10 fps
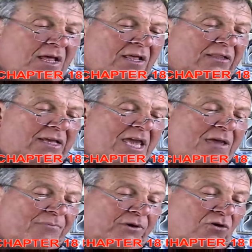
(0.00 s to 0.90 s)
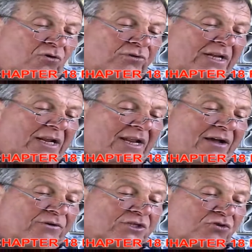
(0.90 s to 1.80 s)
The keeper holding the net
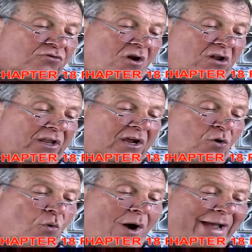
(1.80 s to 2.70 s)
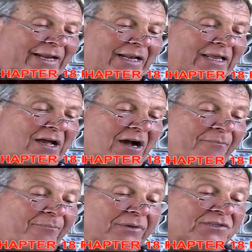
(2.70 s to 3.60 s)
was crawling quietly
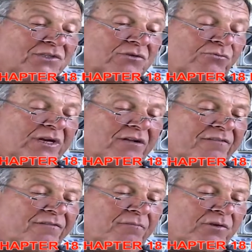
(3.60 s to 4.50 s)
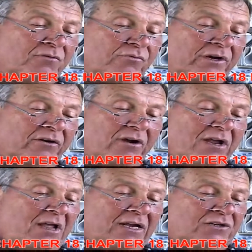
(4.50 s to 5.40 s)
up on Serena from the rear,
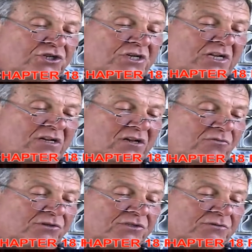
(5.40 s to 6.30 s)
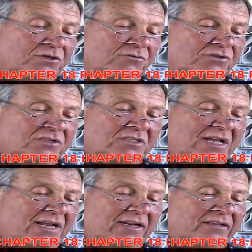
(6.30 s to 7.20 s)
and she didn't notice him. She was just
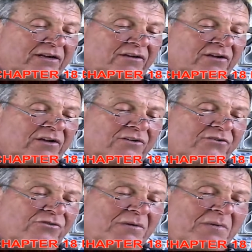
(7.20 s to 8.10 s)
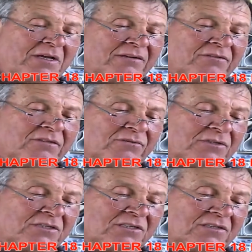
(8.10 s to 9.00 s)
standing there, dreaming of
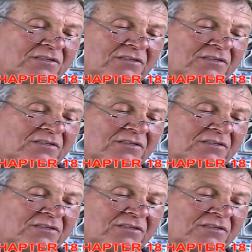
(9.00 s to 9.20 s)
Louis.